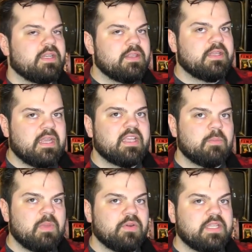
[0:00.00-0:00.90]
in the
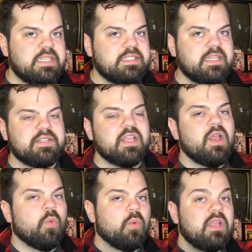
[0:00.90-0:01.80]
documentary, he says,
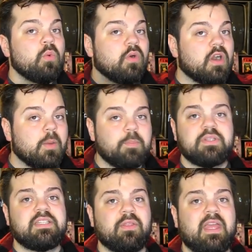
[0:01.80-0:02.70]
We were up
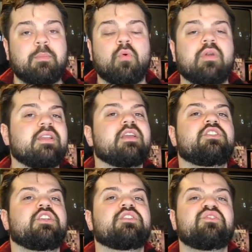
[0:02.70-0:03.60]
until that point
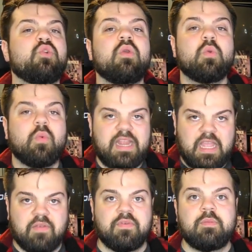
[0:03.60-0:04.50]
just doing what
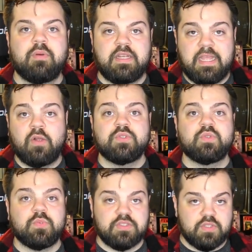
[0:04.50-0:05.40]
everybody else was